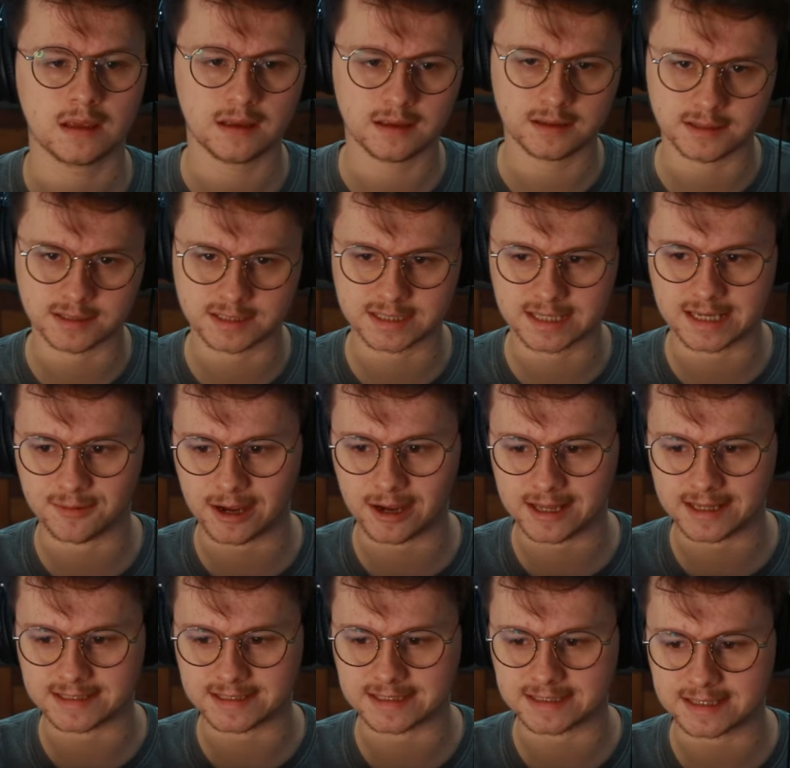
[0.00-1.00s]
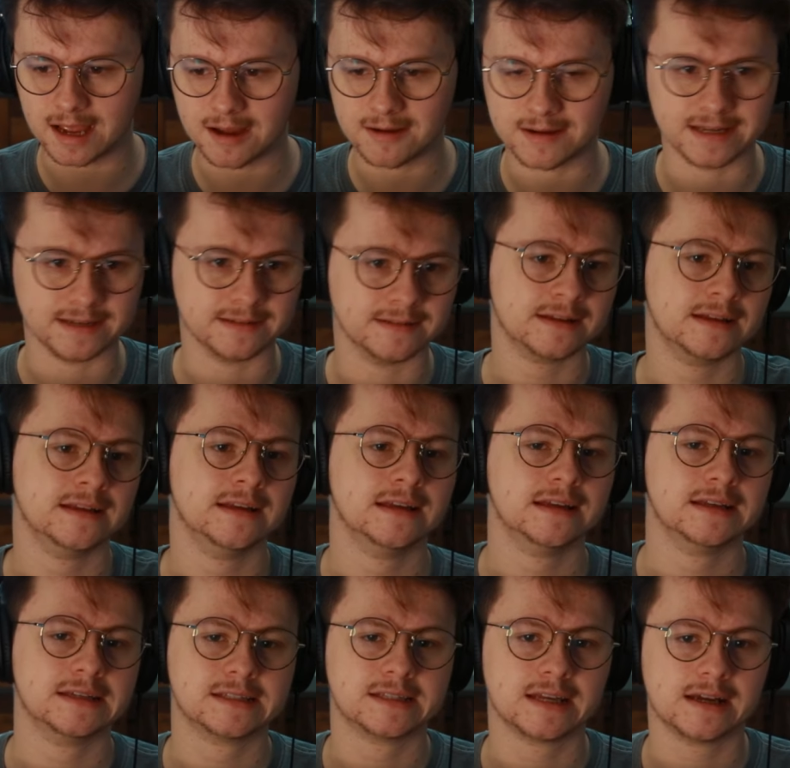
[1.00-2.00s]
You see where this is going.
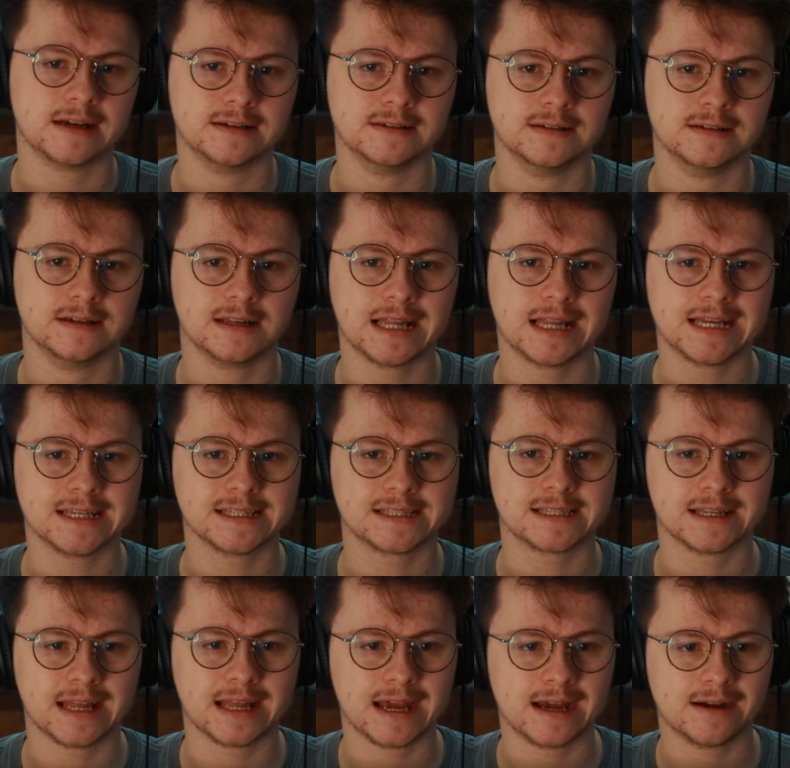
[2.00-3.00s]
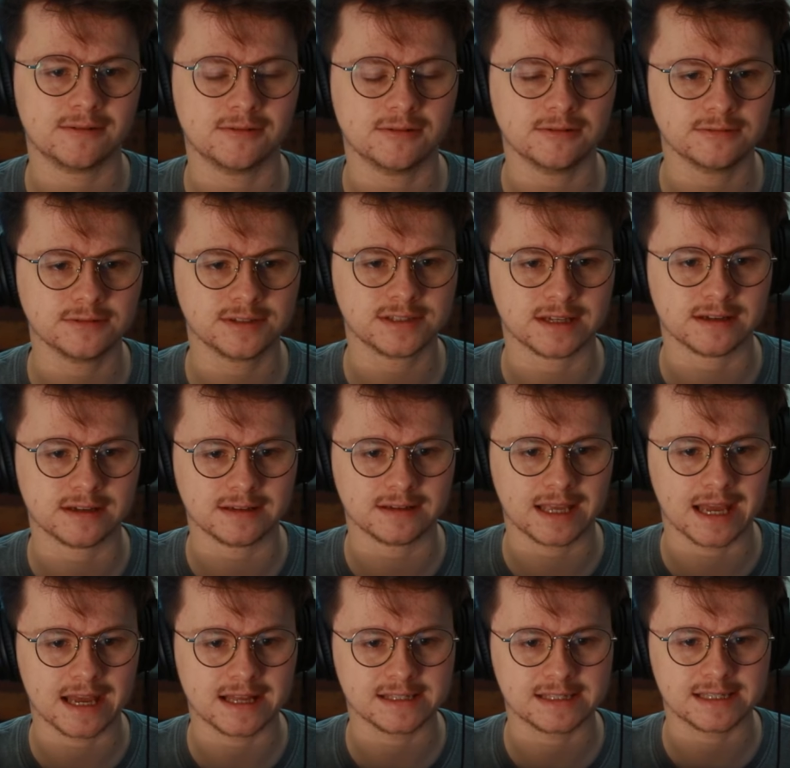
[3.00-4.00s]
So let's now also
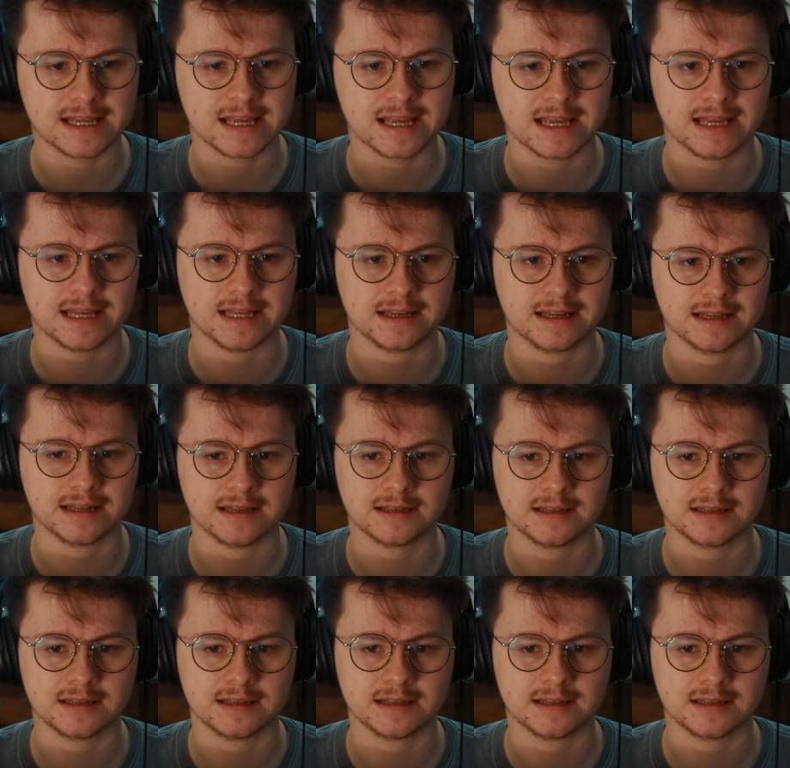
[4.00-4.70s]
get in